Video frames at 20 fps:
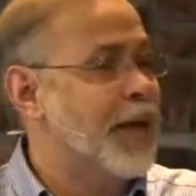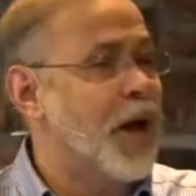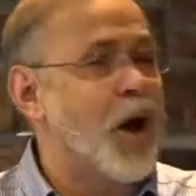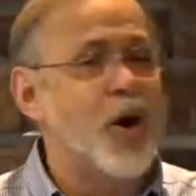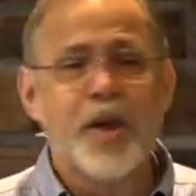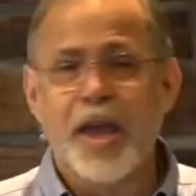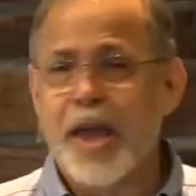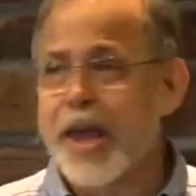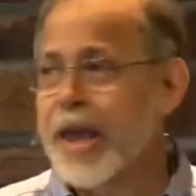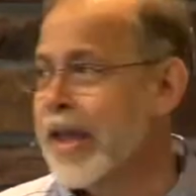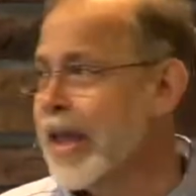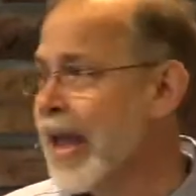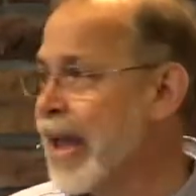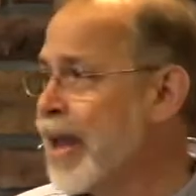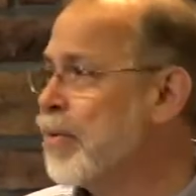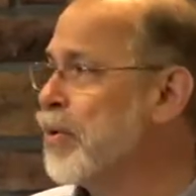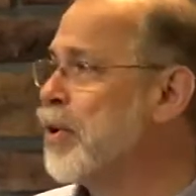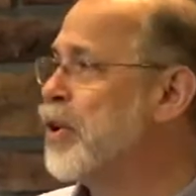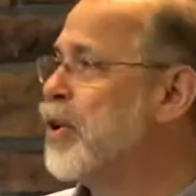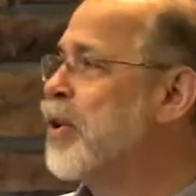Okay, how
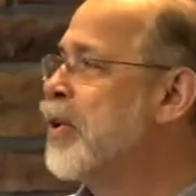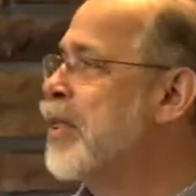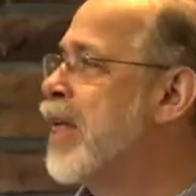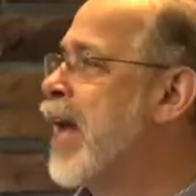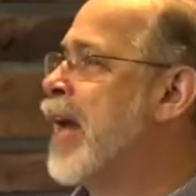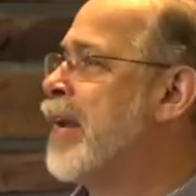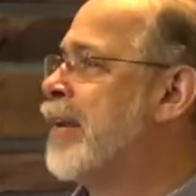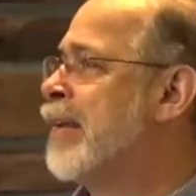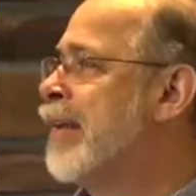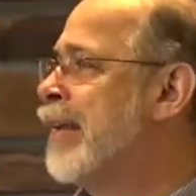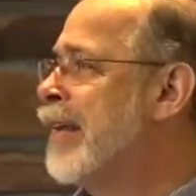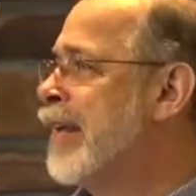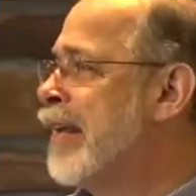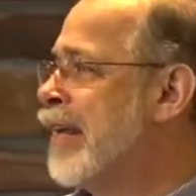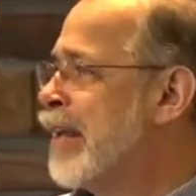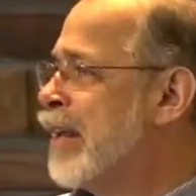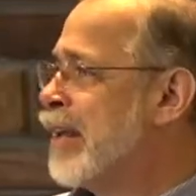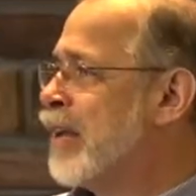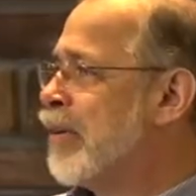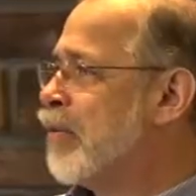do we do that?
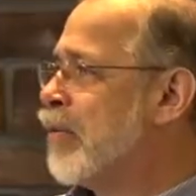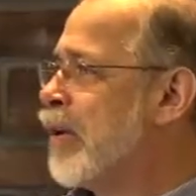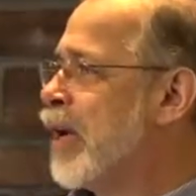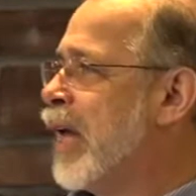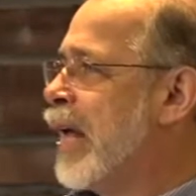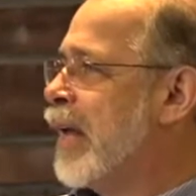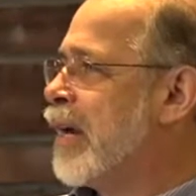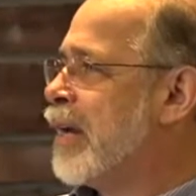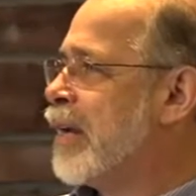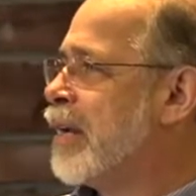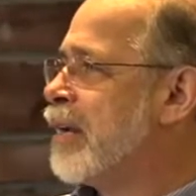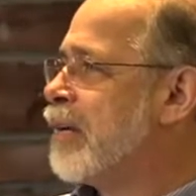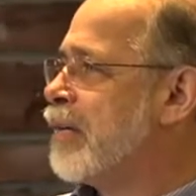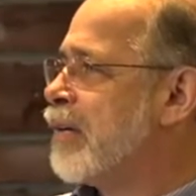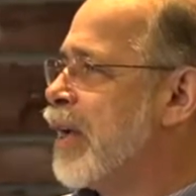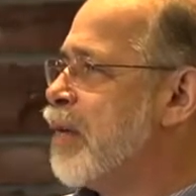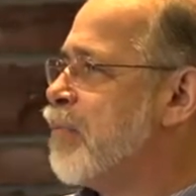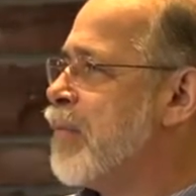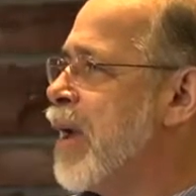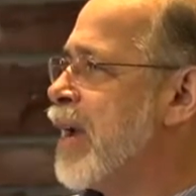Well, I don't know.
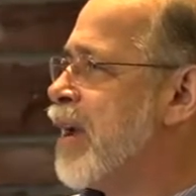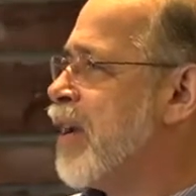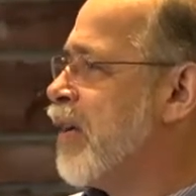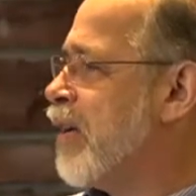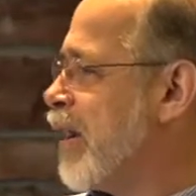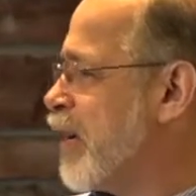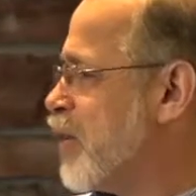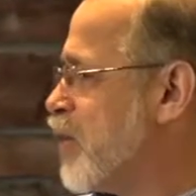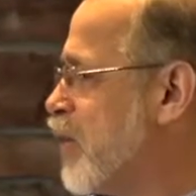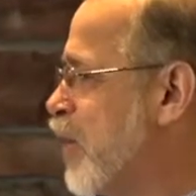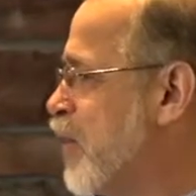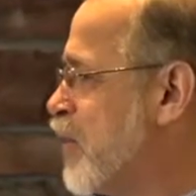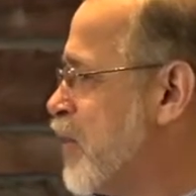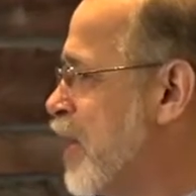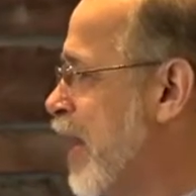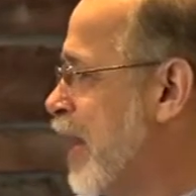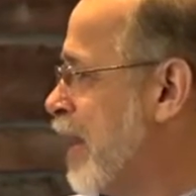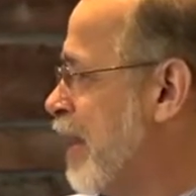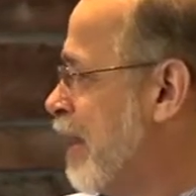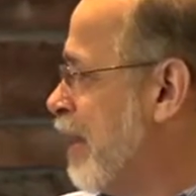Come back here next
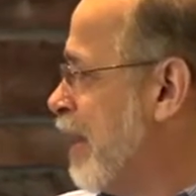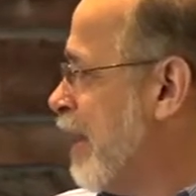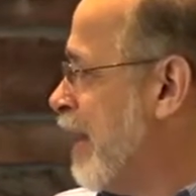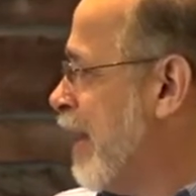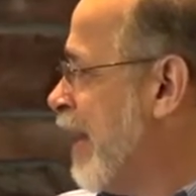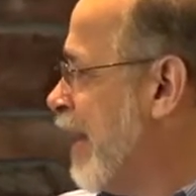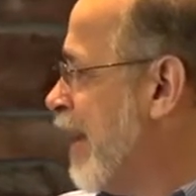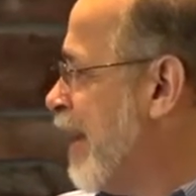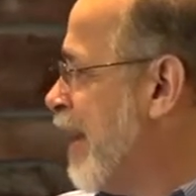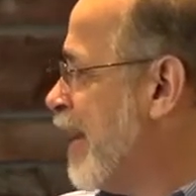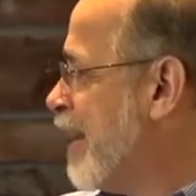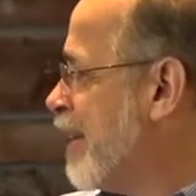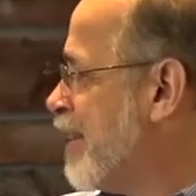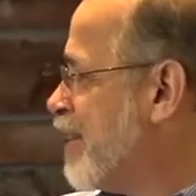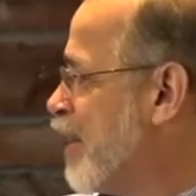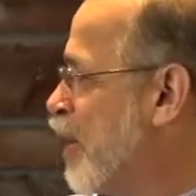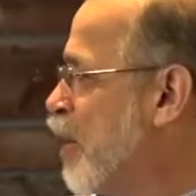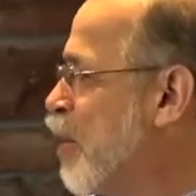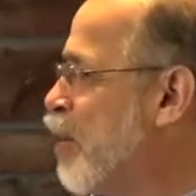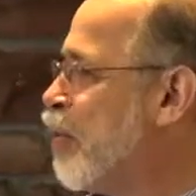Thursday. And
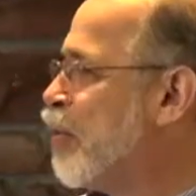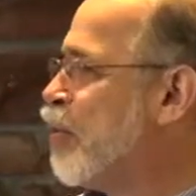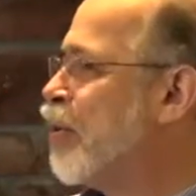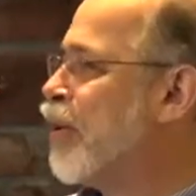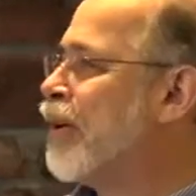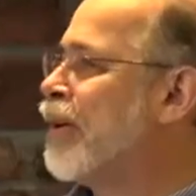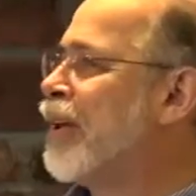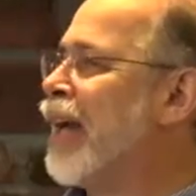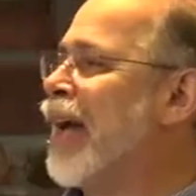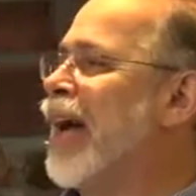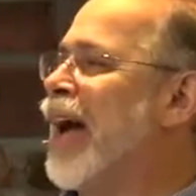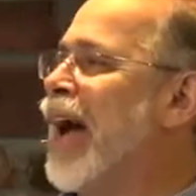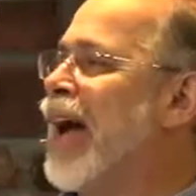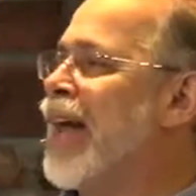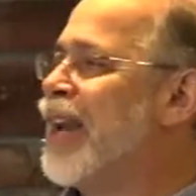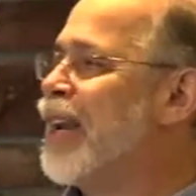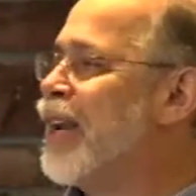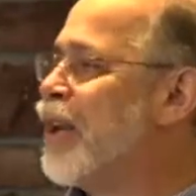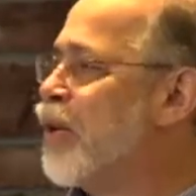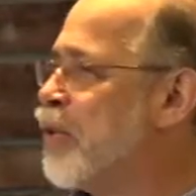so I
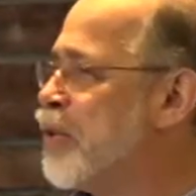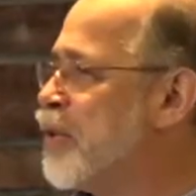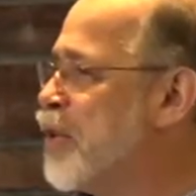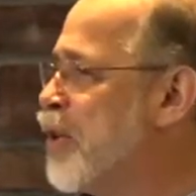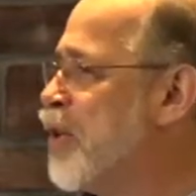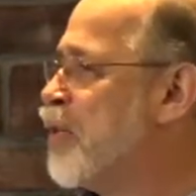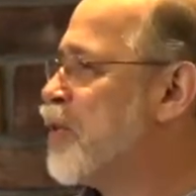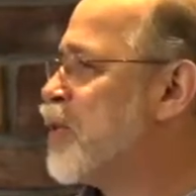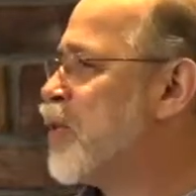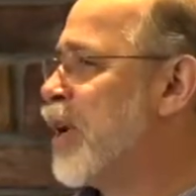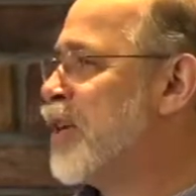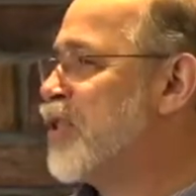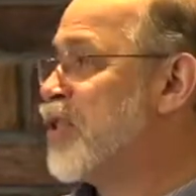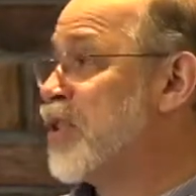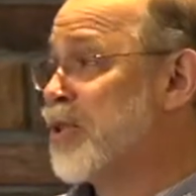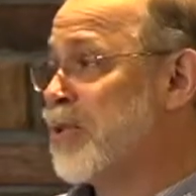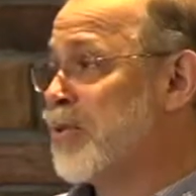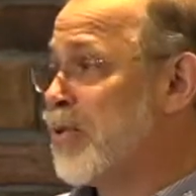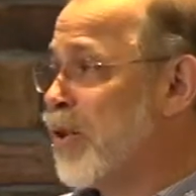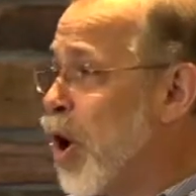didn't know what to use, so I
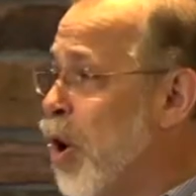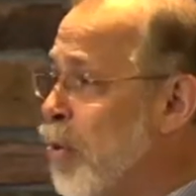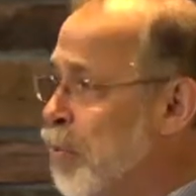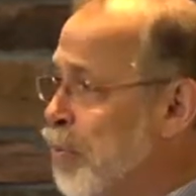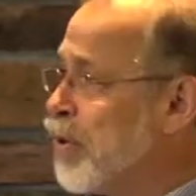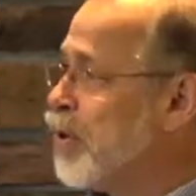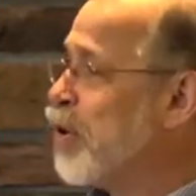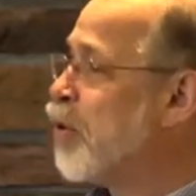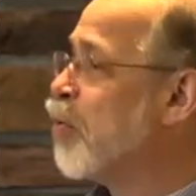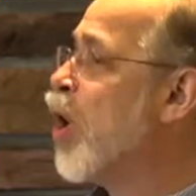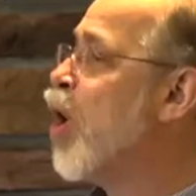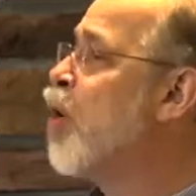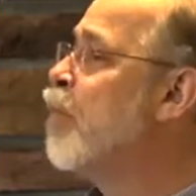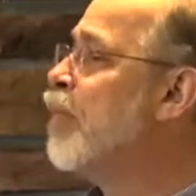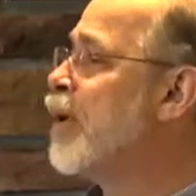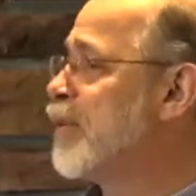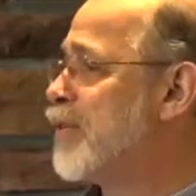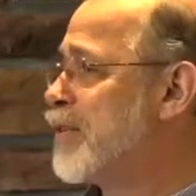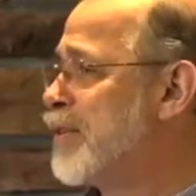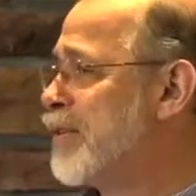just opened the
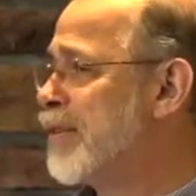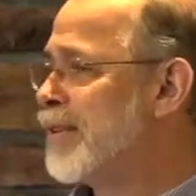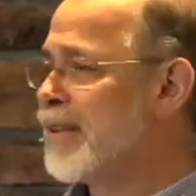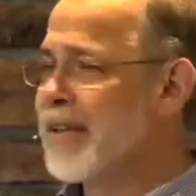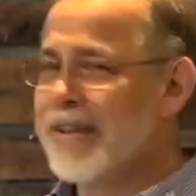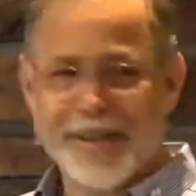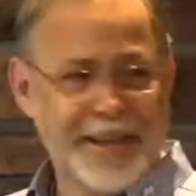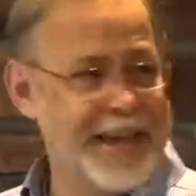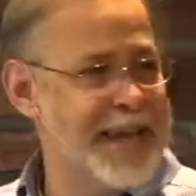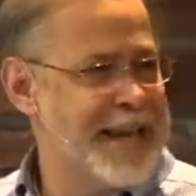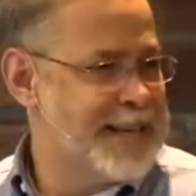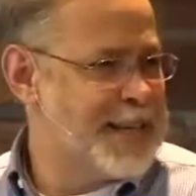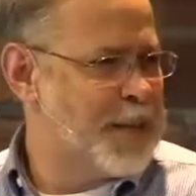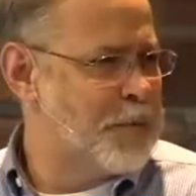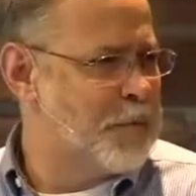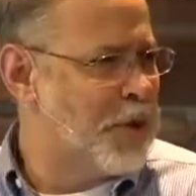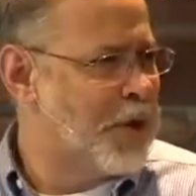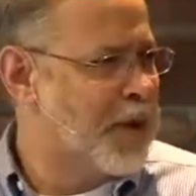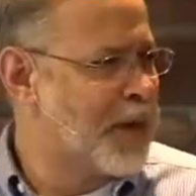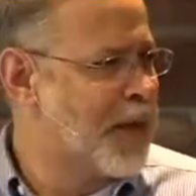Romans, easy
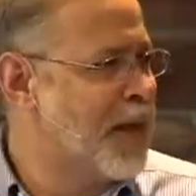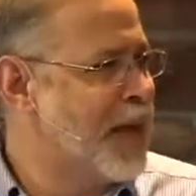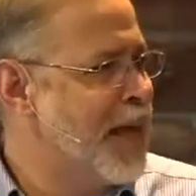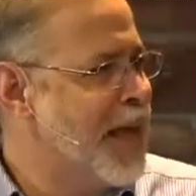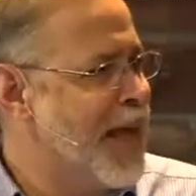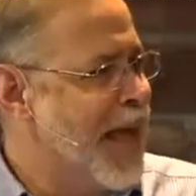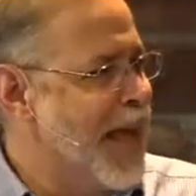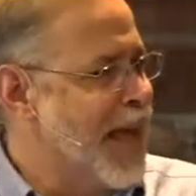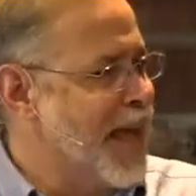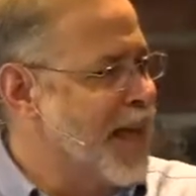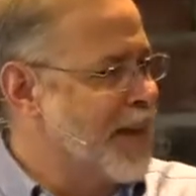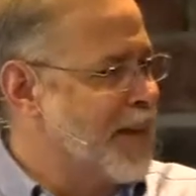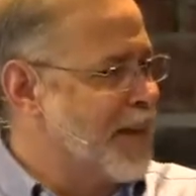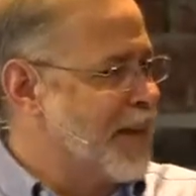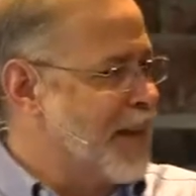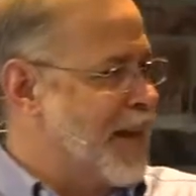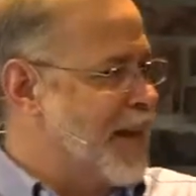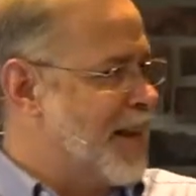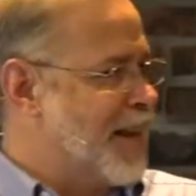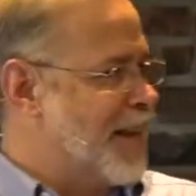book.
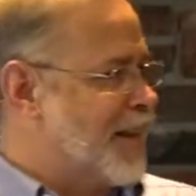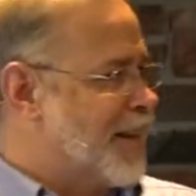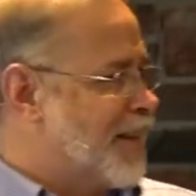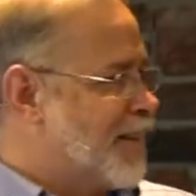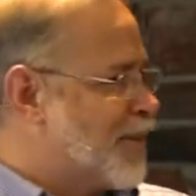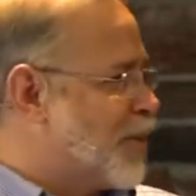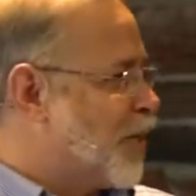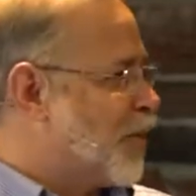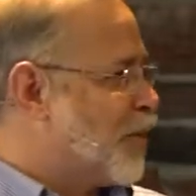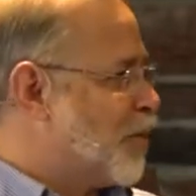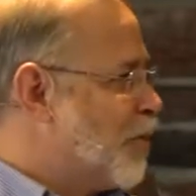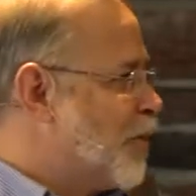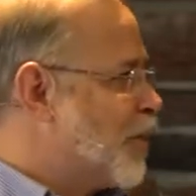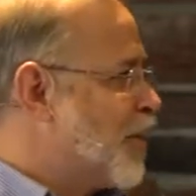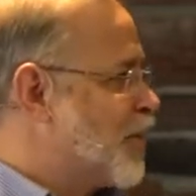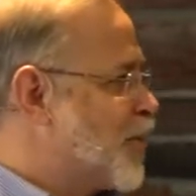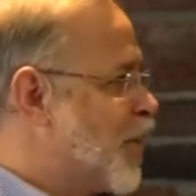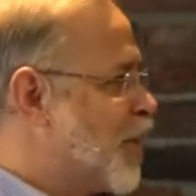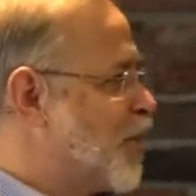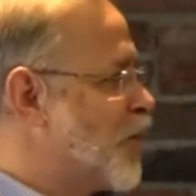And, and so
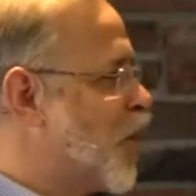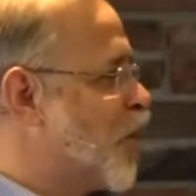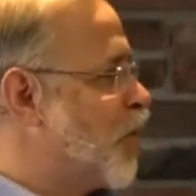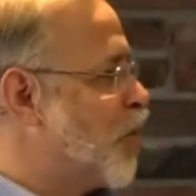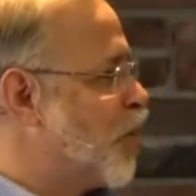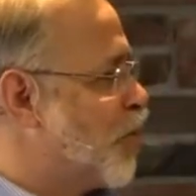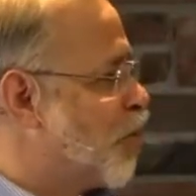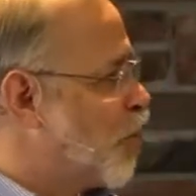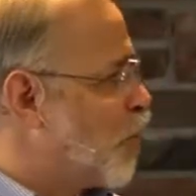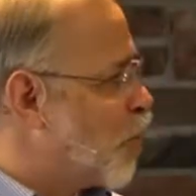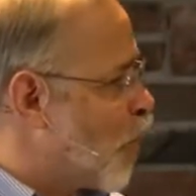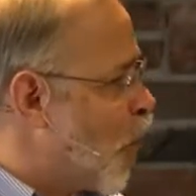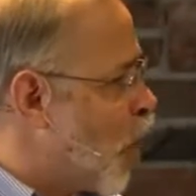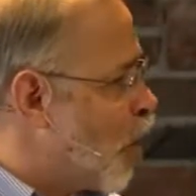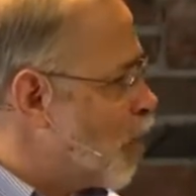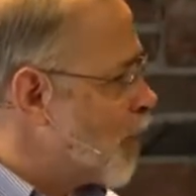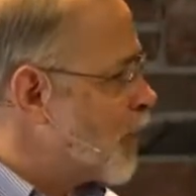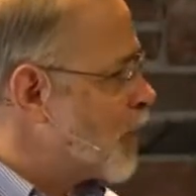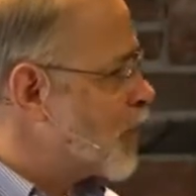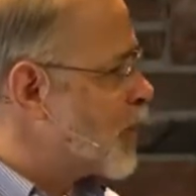started going through
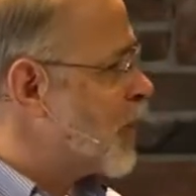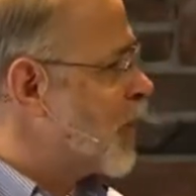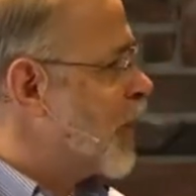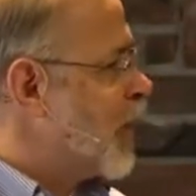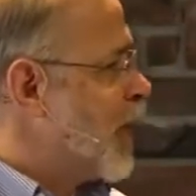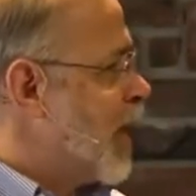Romans